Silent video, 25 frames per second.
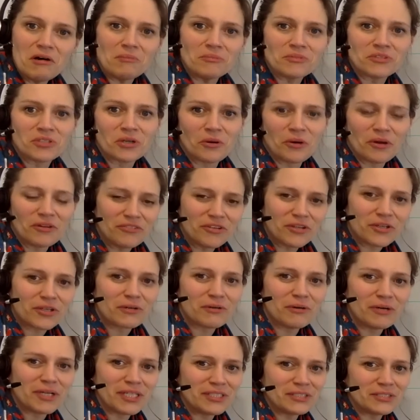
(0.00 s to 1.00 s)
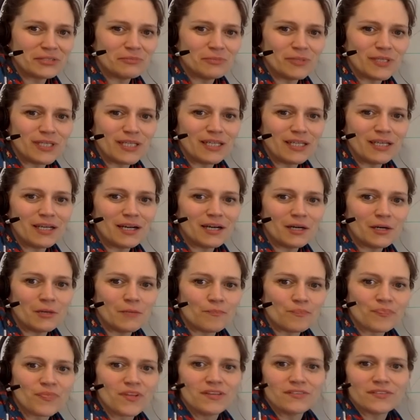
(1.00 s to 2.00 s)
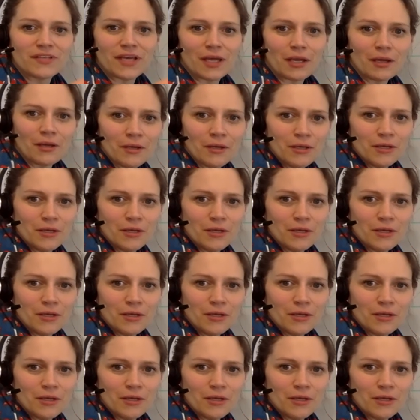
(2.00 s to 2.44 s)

So if you're going to be, say,